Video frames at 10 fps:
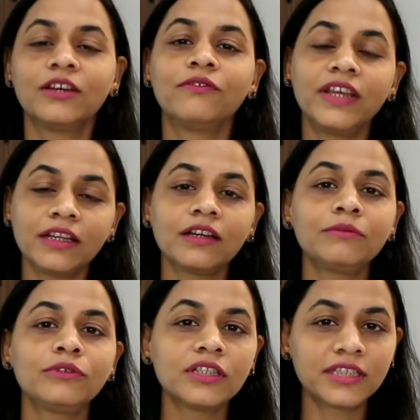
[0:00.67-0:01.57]

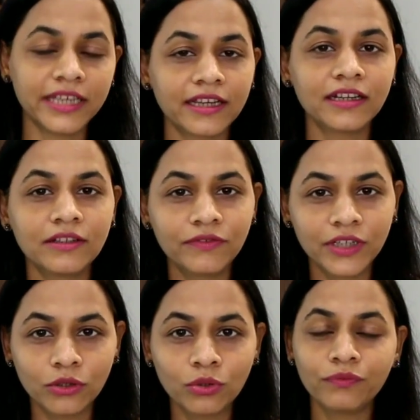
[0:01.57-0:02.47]
Welcome to the second
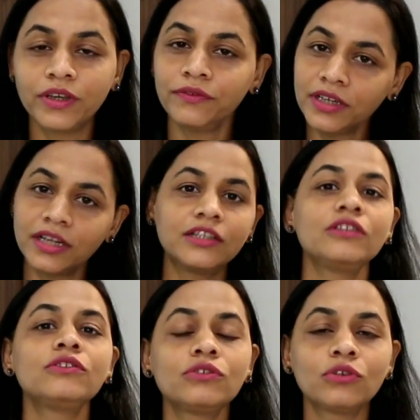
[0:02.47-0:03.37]
video where we
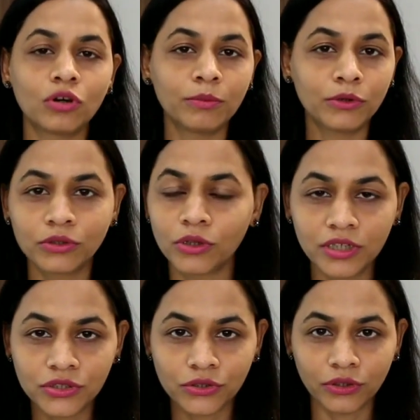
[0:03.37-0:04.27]
continue to talk about
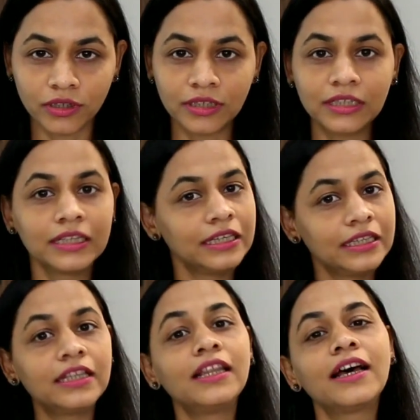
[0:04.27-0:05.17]
cholesterol.
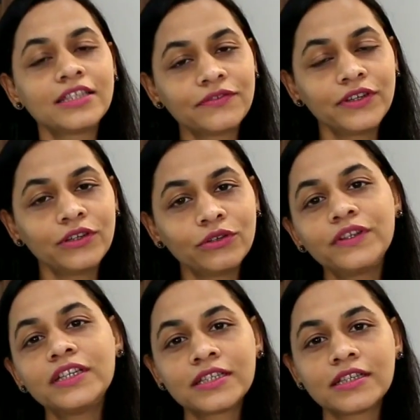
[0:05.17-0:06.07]
In the last video
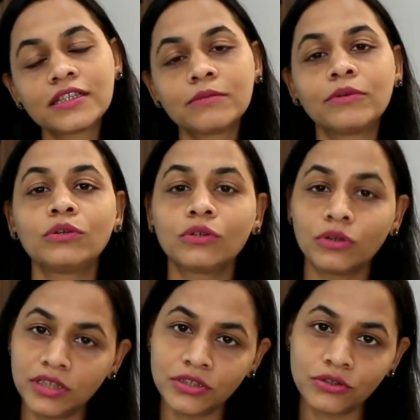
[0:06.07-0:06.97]
we discussed about
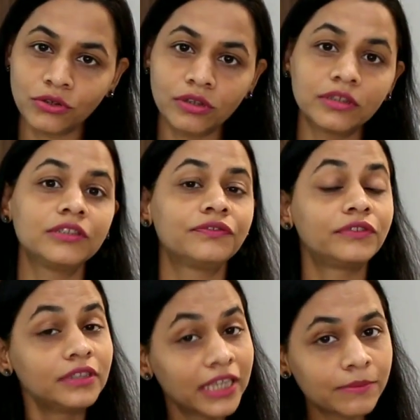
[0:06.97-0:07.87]
cholesterol, the
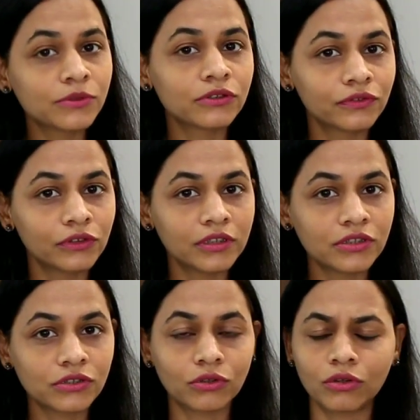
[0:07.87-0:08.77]
different types of
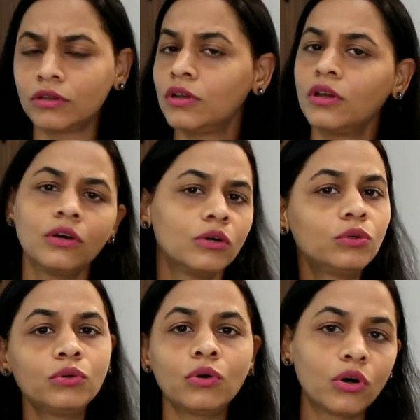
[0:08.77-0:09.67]
cholesterol,
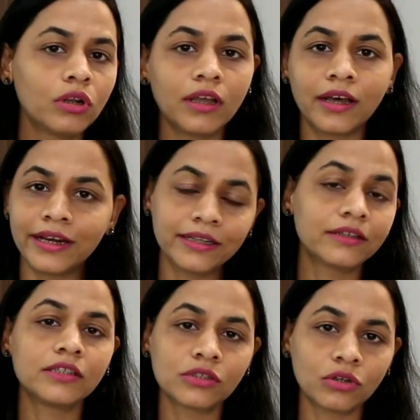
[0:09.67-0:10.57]
who all are at
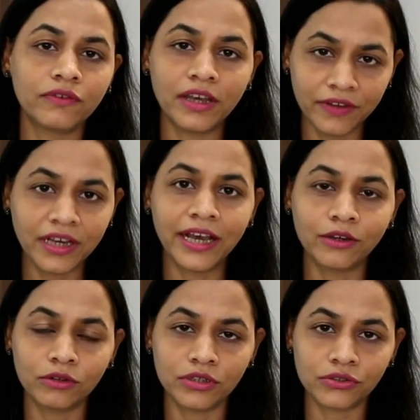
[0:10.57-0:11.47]
a risk of having high
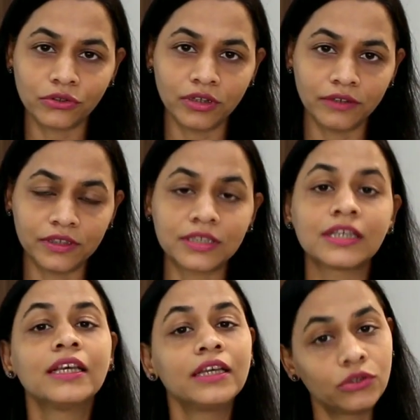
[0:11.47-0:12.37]
cholesterol levels.
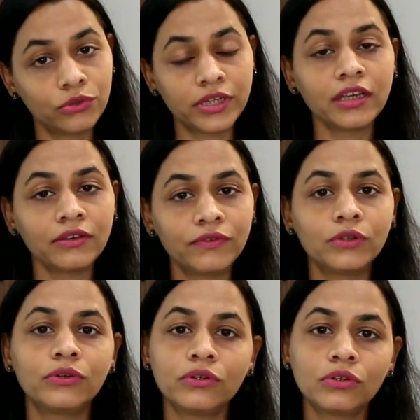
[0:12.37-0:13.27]
Today we
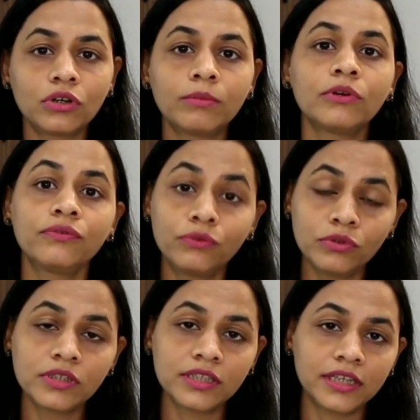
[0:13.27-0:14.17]
are going to talk about
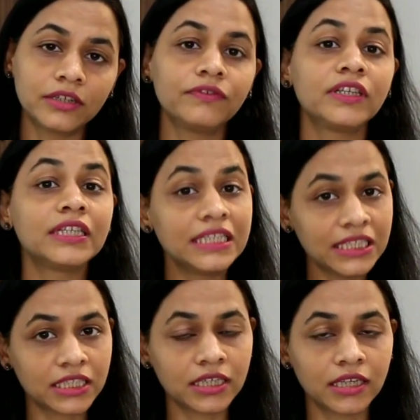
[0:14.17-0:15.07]
foods that we can
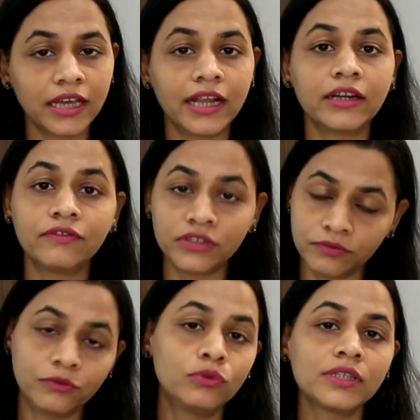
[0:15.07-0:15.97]
eat and
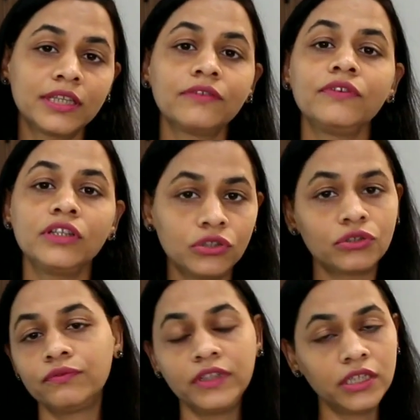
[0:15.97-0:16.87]
foods that
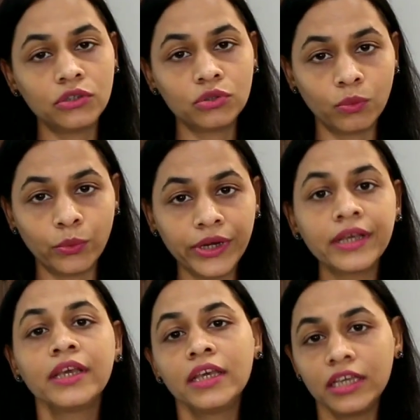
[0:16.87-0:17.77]
we need to avoid
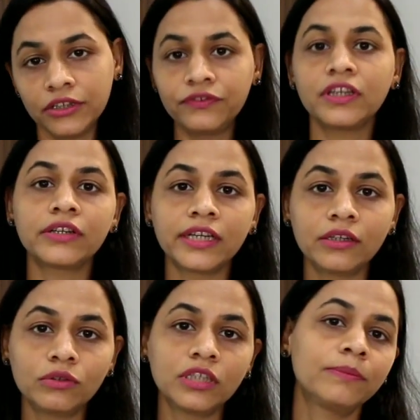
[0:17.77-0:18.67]
if we are trying
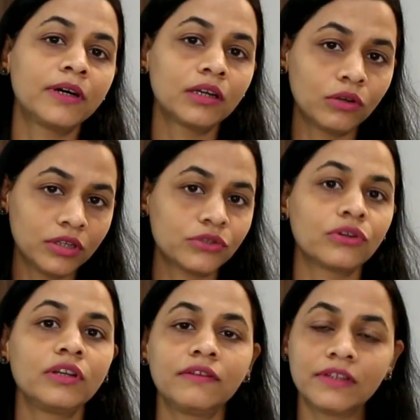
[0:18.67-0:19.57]
to keep our
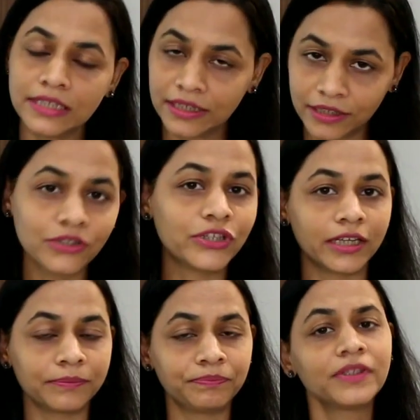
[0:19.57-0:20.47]
cholesterol levels under
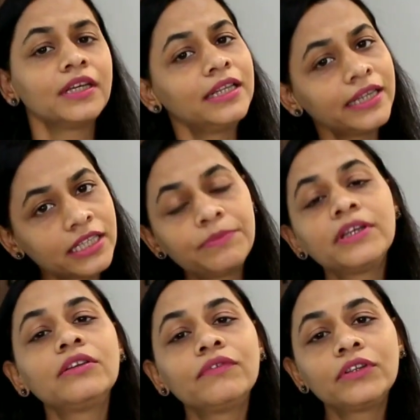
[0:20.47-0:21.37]
check. Let's
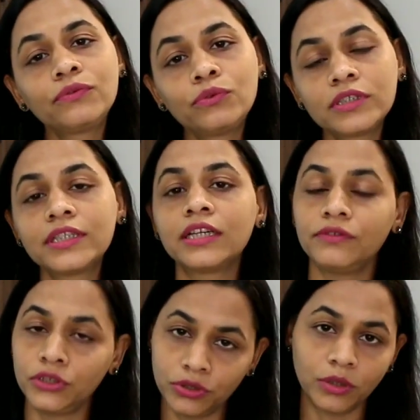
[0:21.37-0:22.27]
begin with foods that
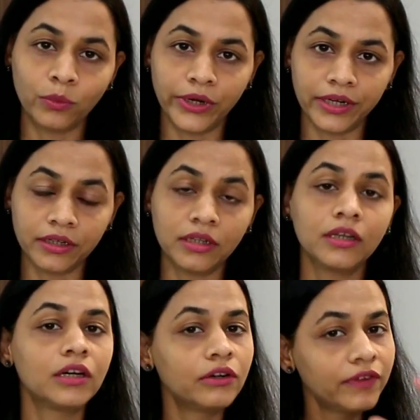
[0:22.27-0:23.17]
we should avoid.
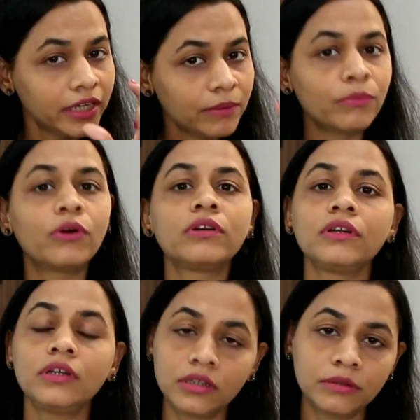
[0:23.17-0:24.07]
A very
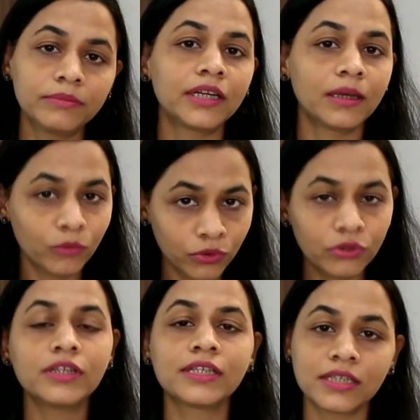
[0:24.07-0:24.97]
important term that I am
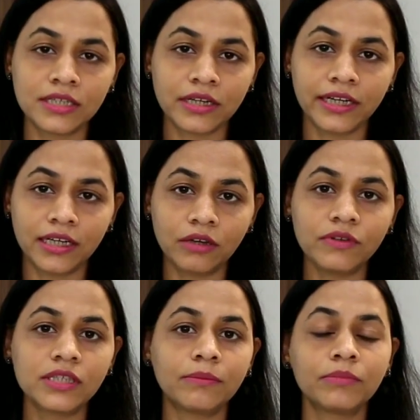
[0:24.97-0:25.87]
going to discuss right now
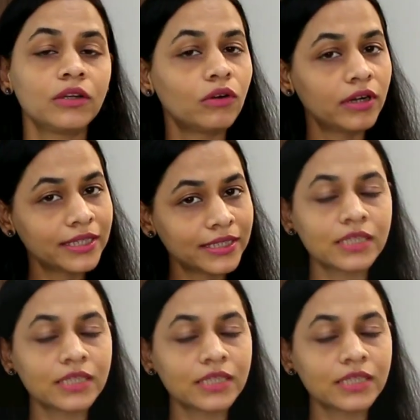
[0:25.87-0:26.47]
is something called as the